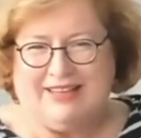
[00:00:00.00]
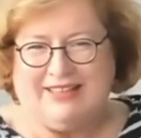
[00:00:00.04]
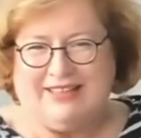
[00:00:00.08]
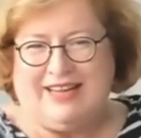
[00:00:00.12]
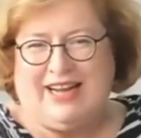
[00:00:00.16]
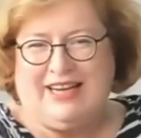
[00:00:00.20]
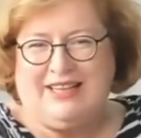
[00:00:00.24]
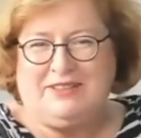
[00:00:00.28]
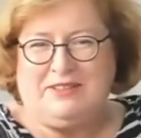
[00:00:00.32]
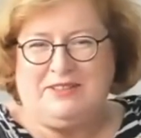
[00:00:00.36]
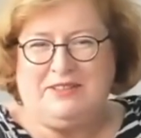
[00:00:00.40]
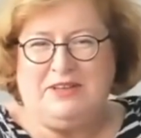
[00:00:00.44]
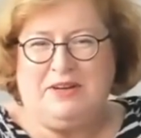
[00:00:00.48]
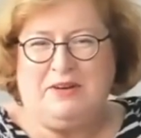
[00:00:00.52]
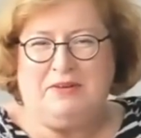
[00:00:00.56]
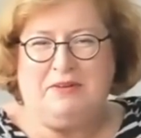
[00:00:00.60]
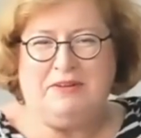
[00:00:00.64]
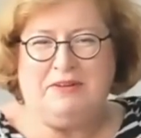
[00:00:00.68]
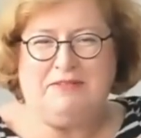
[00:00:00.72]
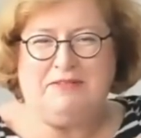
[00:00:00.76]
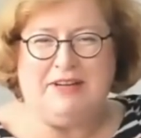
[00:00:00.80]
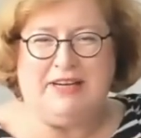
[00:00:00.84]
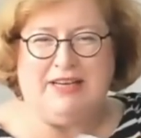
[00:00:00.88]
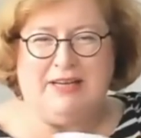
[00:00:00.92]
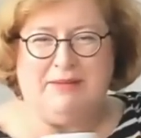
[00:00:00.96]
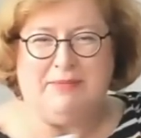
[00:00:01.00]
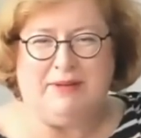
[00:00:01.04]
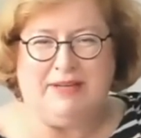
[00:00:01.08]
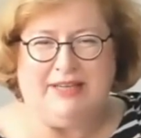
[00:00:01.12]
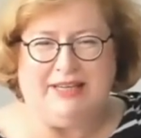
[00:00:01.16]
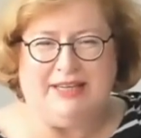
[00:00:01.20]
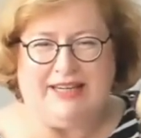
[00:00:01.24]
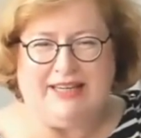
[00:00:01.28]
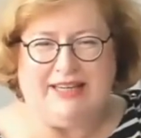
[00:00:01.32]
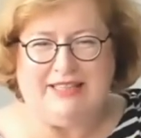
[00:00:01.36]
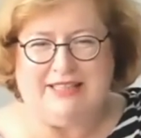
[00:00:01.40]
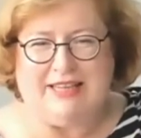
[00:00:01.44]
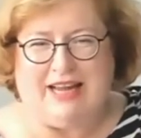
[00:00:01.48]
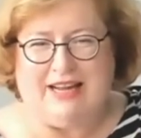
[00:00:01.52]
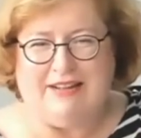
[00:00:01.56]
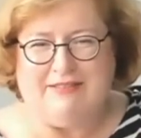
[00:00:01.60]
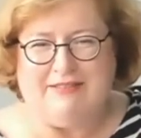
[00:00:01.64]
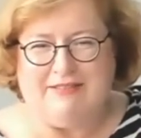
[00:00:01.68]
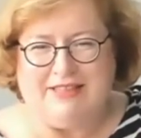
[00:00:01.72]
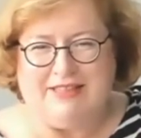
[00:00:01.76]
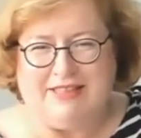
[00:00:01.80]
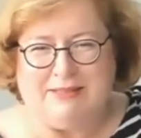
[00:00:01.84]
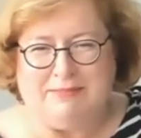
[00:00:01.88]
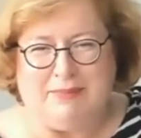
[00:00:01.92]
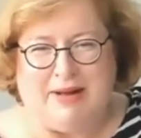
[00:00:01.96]
I don't know if anybody else had
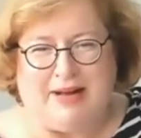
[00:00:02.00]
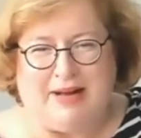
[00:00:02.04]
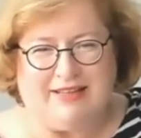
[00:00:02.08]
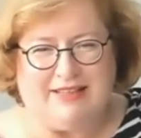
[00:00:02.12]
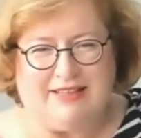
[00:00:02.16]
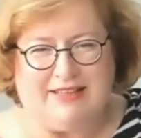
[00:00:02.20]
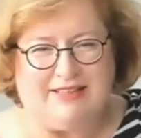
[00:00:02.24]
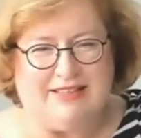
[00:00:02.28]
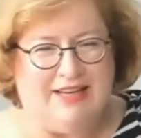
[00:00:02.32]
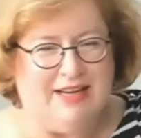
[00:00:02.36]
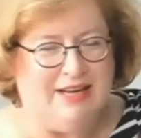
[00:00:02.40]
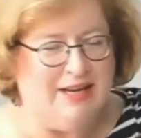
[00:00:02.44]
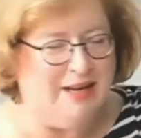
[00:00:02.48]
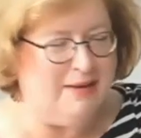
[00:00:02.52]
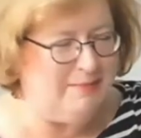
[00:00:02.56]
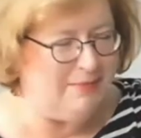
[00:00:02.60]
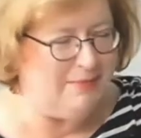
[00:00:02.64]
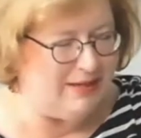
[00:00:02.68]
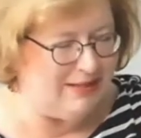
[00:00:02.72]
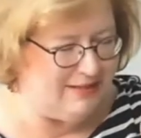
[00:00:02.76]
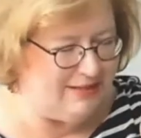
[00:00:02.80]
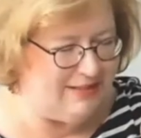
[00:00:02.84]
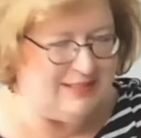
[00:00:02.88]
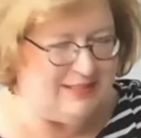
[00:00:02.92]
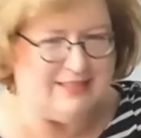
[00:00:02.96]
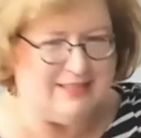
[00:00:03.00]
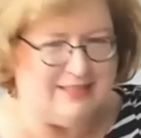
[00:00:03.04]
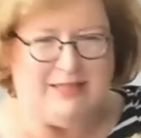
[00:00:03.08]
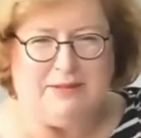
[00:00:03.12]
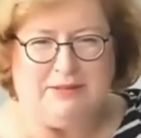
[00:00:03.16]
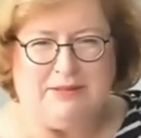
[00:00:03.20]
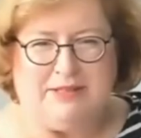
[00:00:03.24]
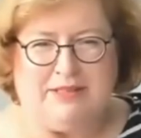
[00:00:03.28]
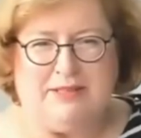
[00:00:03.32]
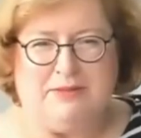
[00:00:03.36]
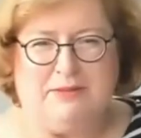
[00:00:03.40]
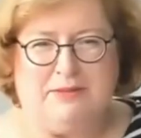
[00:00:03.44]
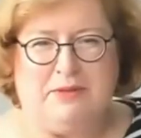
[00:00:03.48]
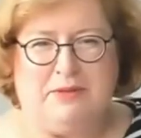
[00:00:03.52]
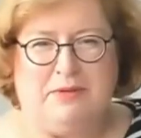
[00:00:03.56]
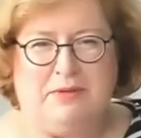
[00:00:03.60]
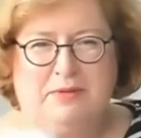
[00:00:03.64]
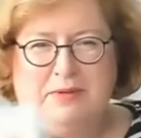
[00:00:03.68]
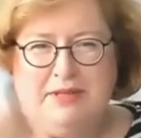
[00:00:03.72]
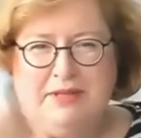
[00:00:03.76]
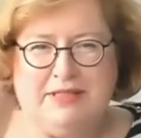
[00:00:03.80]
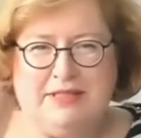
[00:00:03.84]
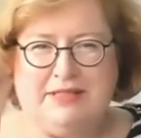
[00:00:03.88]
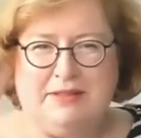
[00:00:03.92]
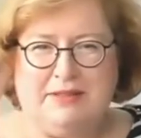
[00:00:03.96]
this bucket, but this looks so
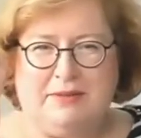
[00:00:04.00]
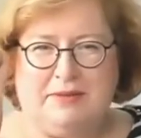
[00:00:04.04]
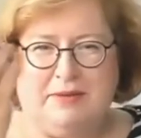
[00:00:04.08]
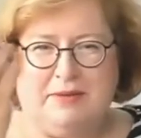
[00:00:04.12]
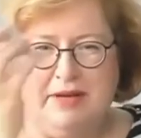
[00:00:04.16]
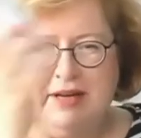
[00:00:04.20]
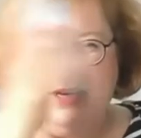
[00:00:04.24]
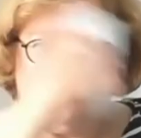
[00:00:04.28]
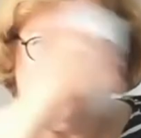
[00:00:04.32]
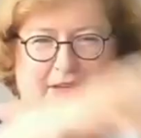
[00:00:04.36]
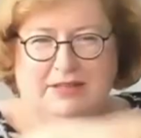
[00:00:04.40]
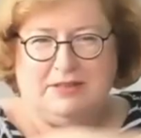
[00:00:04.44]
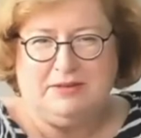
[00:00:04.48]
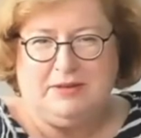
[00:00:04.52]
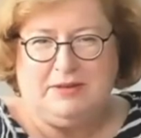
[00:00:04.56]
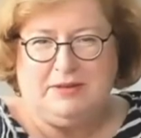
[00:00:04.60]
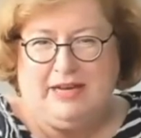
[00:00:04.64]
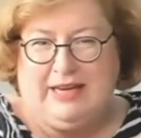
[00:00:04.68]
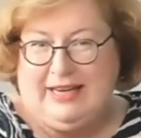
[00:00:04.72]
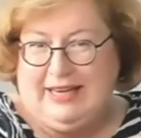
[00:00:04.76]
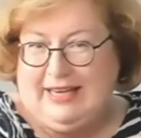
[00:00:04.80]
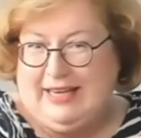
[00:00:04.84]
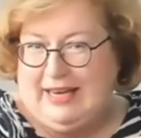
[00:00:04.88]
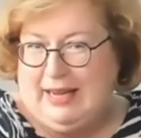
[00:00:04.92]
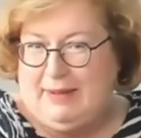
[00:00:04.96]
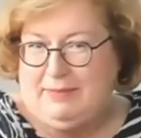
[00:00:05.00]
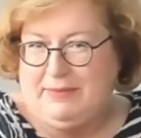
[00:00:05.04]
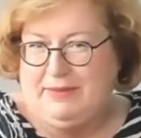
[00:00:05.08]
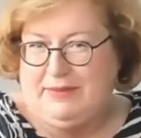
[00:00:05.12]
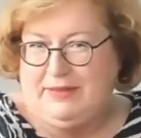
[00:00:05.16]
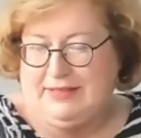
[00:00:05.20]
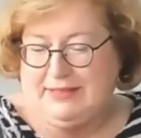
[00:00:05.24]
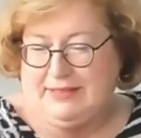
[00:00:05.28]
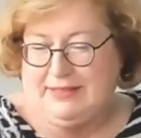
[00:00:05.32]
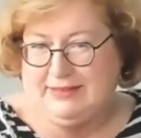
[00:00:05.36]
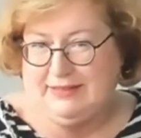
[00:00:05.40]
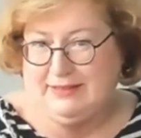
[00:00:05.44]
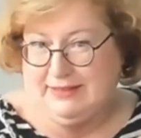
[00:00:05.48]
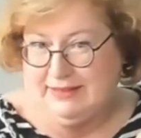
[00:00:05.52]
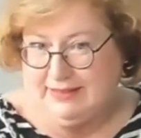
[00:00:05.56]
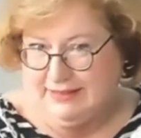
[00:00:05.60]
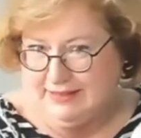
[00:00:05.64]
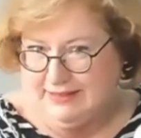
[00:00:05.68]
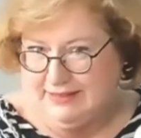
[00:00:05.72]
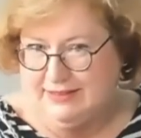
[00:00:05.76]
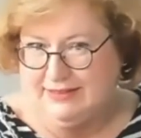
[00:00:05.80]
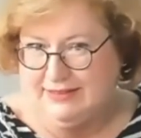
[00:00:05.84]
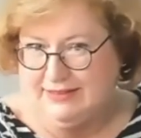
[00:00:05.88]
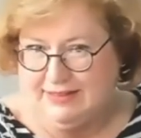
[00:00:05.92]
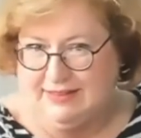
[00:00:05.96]
cool. So to clean up this
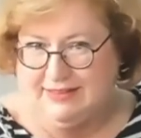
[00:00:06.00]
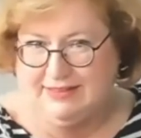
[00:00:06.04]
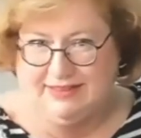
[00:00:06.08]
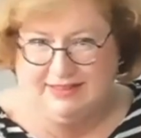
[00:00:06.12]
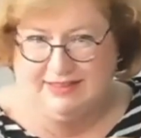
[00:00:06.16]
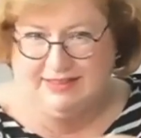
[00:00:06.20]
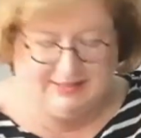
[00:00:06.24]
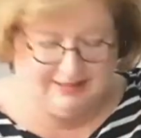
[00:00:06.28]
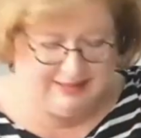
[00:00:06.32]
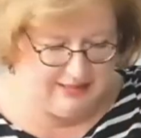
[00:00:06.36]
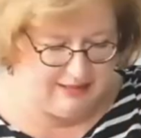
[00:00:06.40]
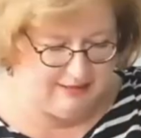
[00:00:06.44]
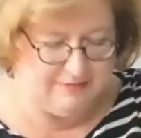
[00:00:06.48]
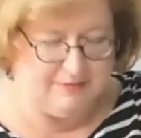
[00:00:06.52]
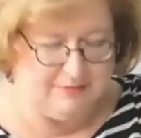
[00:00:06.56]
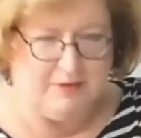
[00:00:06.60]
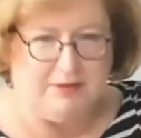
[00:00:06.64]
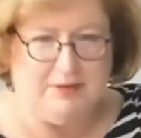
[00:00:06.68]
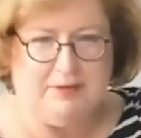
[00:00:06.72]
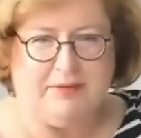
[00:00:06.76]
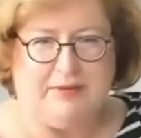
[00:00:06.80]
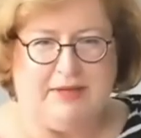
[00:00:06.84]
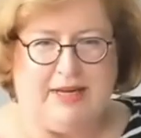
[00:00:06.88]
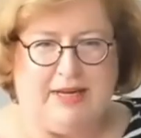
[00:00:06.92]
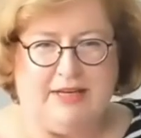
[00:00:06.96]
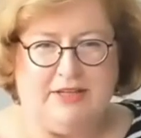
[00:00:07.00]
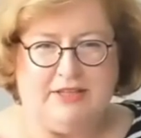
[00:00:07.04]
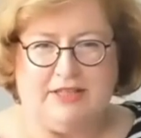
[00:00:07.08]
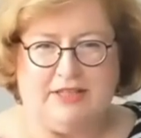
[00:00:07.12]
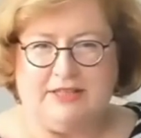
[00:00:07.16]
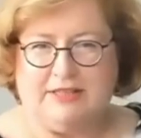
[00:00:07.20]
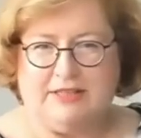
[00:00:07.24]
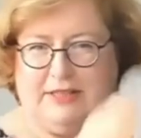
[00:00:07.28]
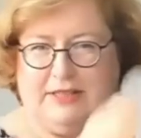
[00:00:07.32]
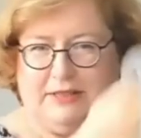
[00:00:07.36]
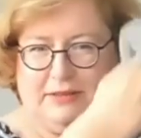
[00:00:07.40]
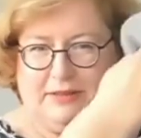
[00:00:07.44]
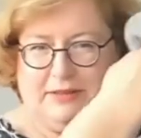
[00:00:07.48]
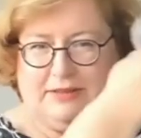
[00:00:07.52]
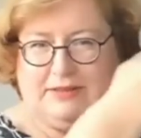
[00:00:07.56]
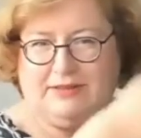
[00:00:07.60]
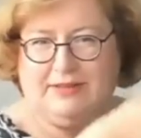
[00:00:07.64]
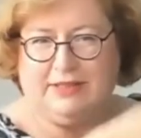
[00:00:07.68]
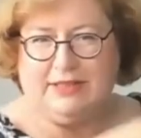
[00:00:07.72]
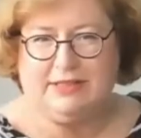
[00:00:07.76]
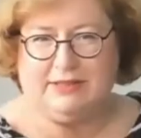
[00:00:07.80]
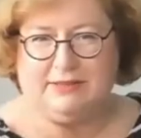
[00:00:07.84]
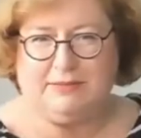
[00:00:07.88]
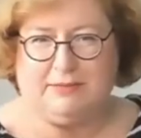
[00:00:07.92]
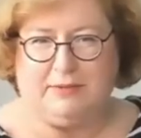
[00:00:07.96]
stuff, or you can just use
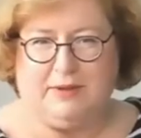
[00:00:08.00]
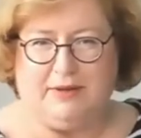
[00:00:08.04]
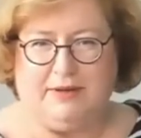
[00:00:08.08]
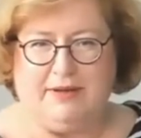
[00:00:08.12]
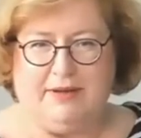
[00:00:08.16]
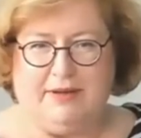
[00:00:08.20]
this one.